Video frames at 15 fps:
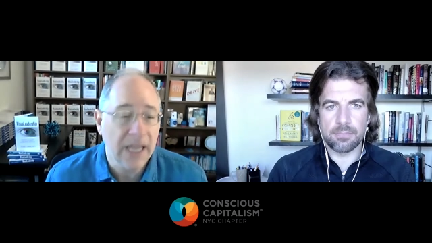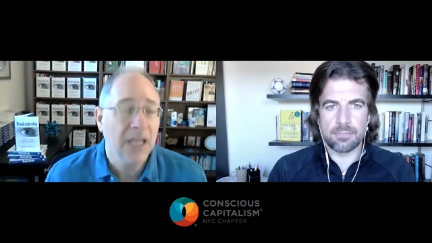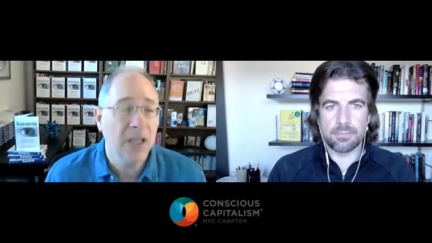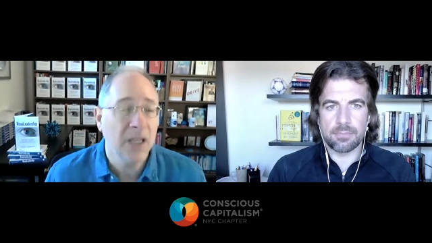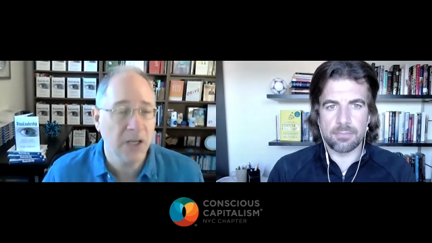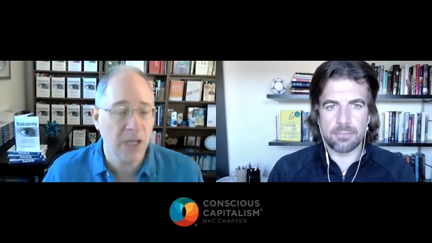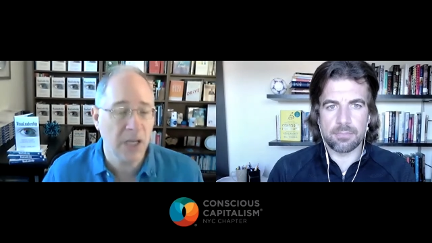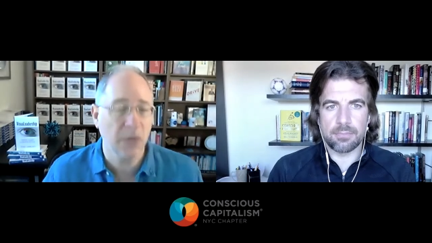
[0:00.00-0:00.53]
Speaker 1: you,
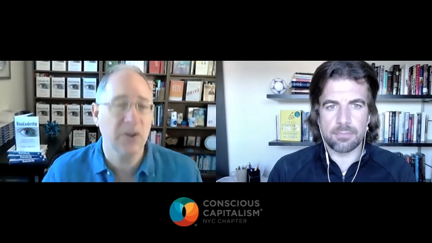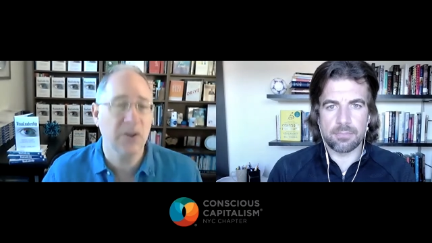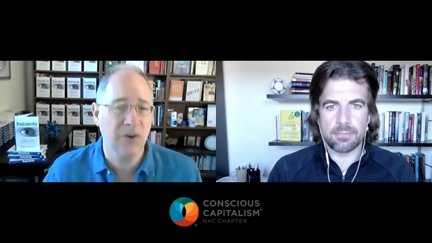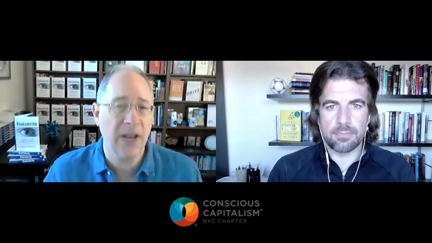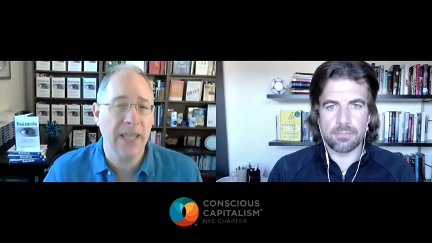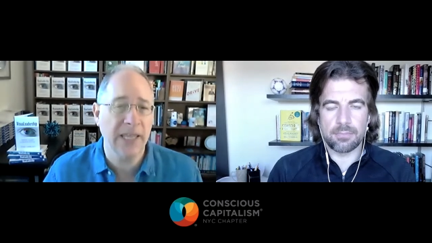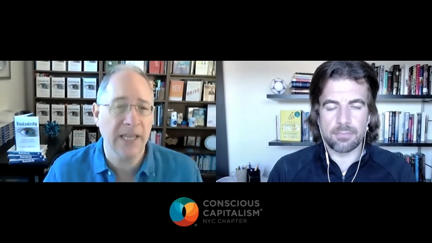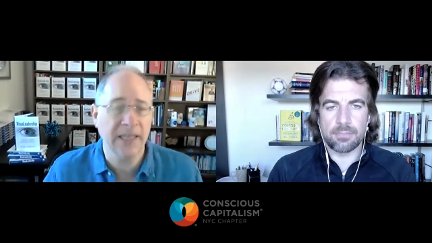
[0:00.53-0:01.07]
know, you go to a
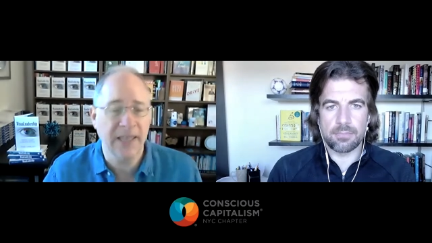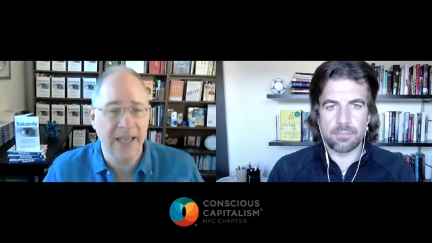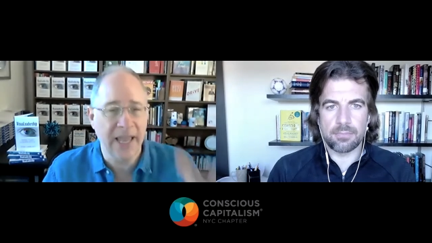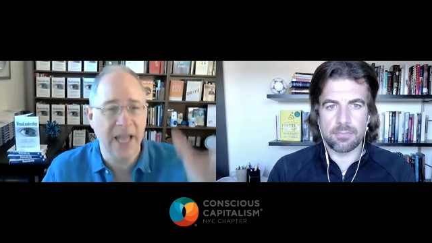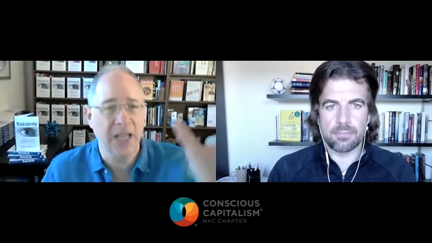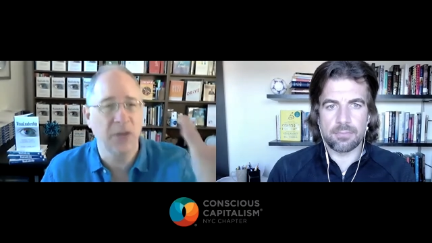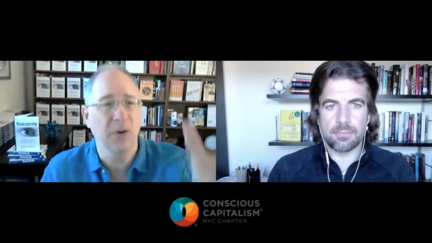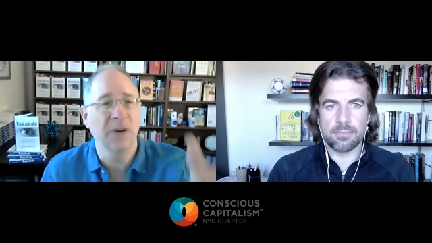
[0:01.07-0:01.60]
training and they
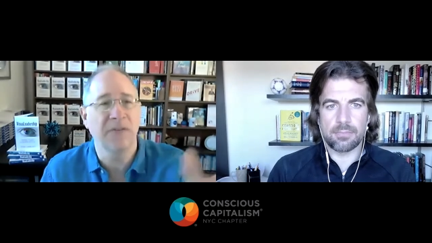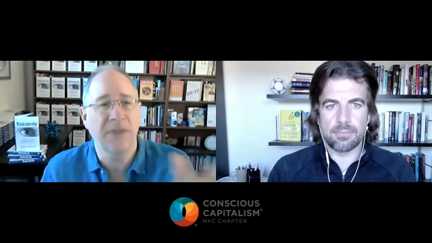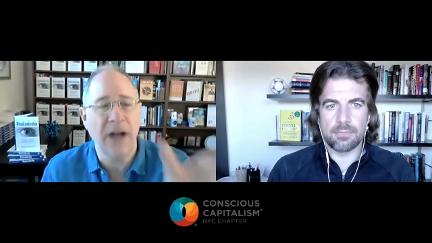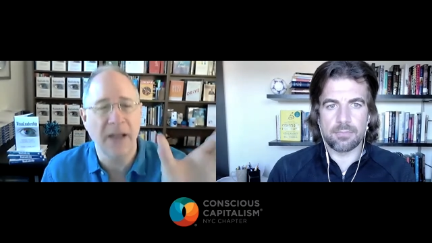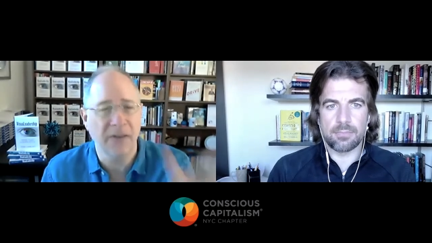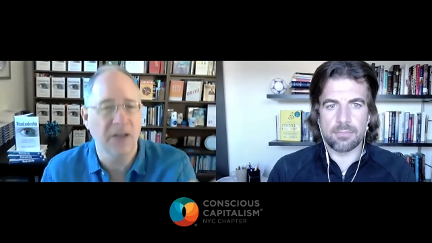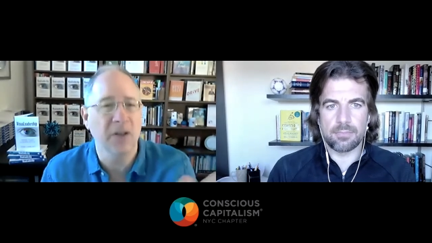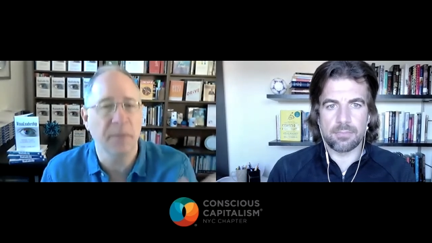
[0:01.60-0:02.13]
hand you a
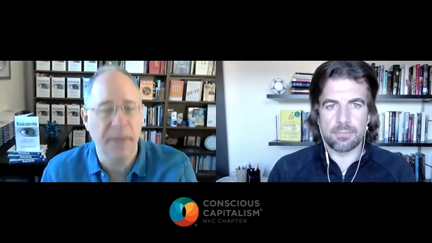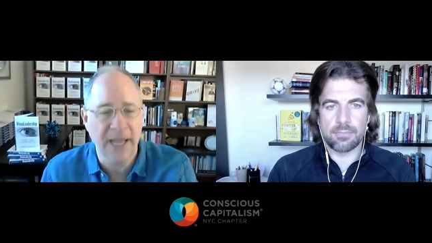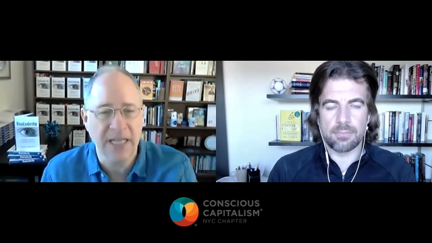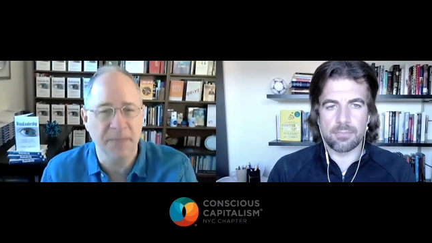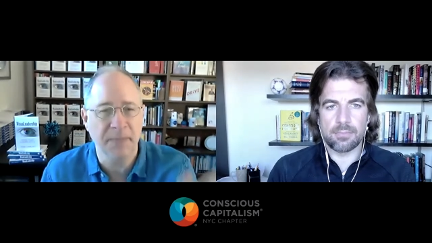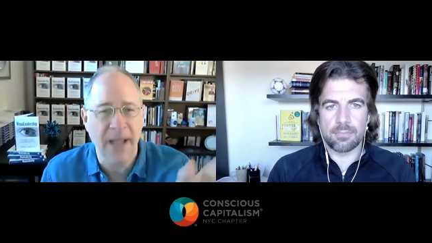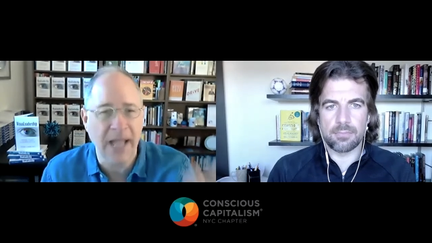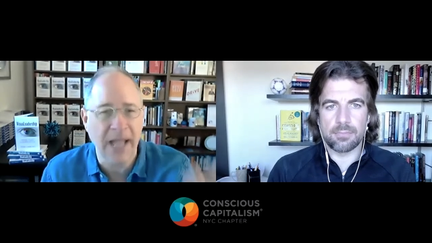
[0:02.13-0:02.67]
500 page
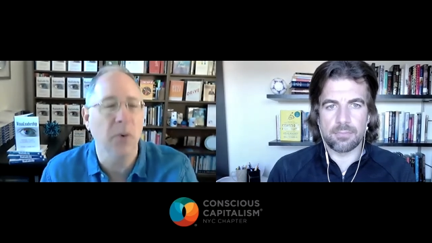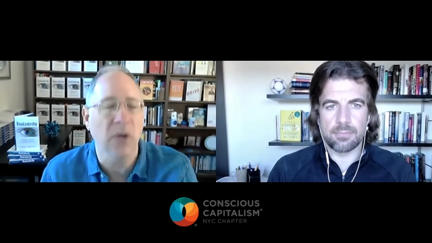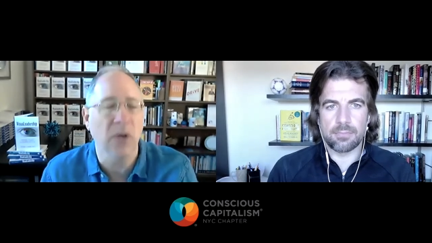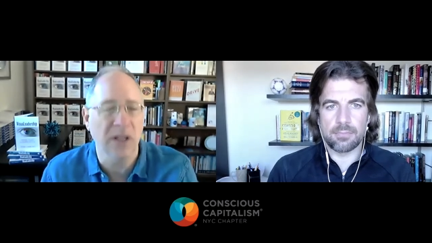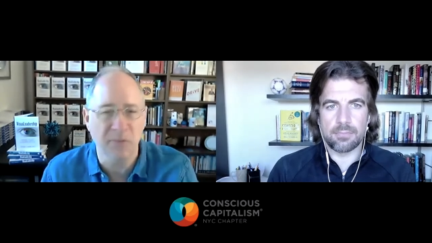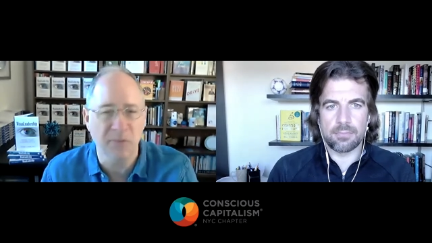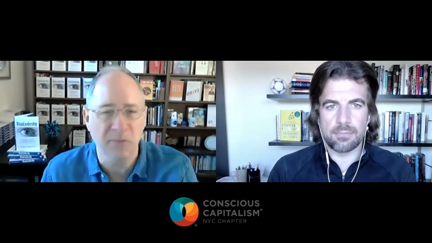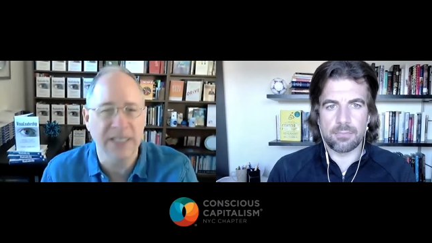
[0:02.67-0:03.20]

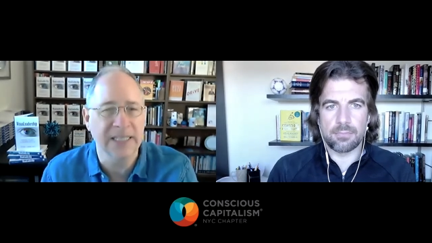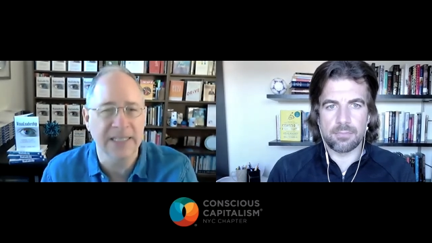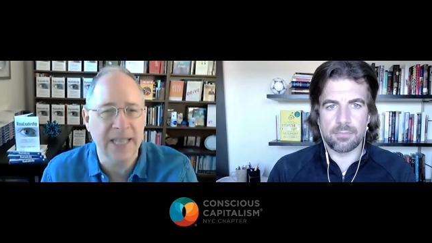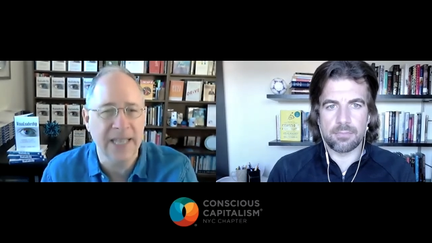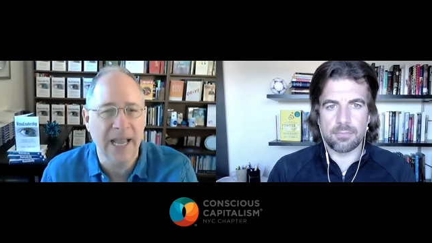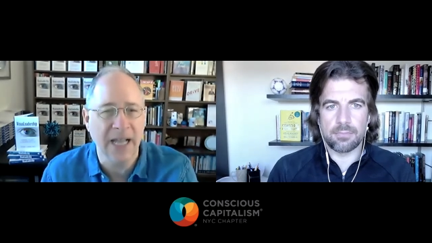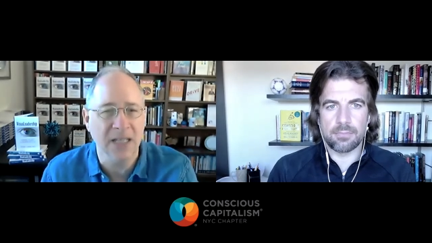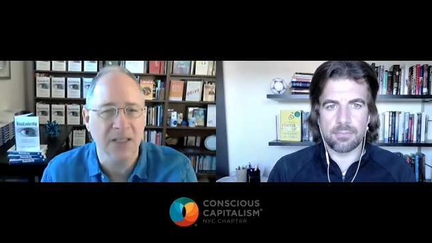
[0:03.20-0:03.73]
manual of printed
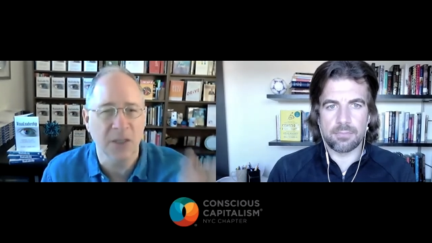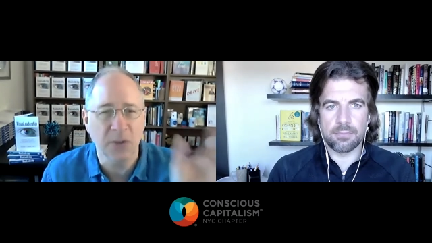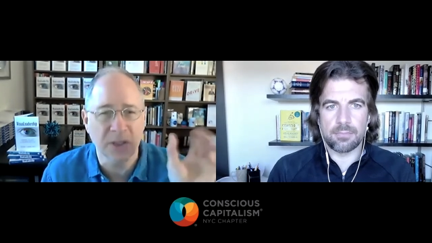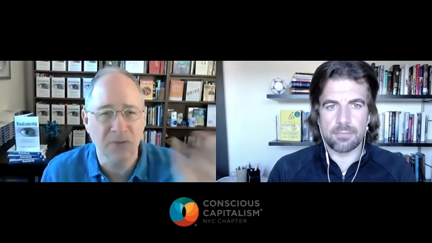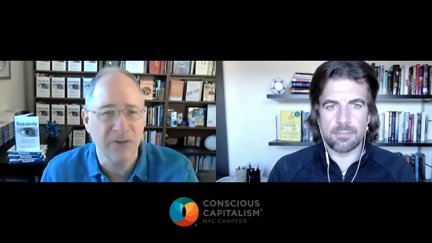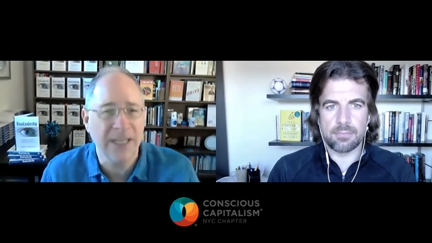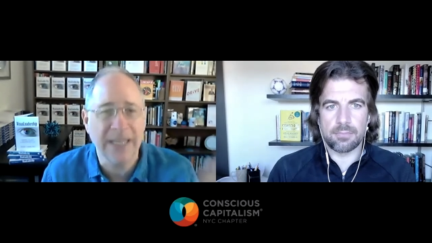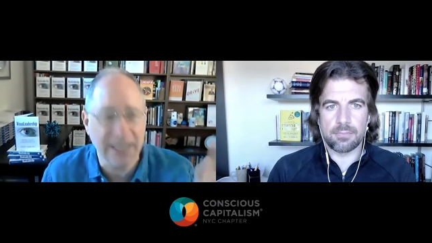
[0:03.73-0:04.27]
text. Who's
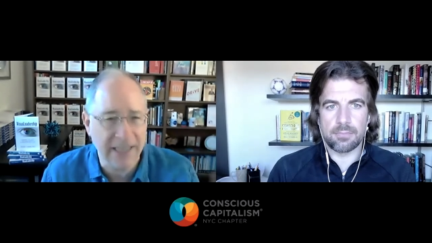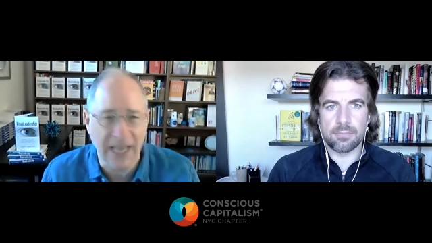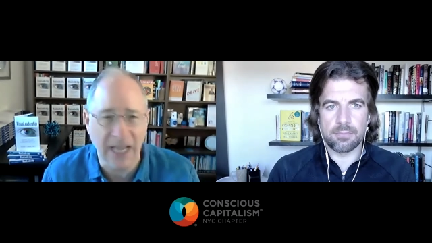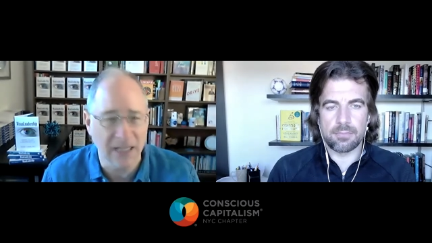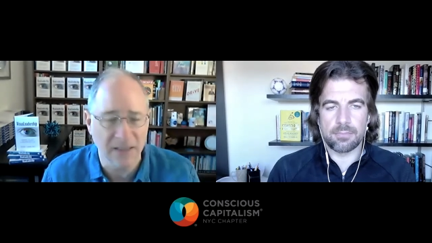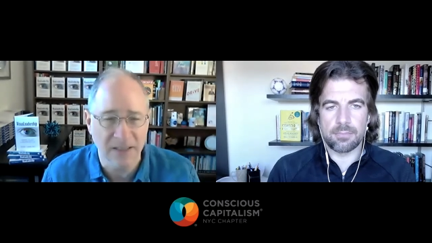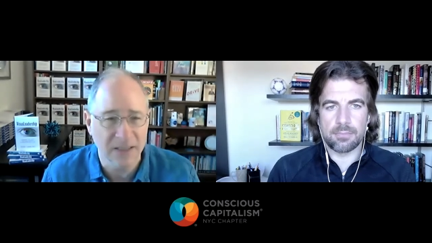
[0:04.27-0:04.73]
reading that?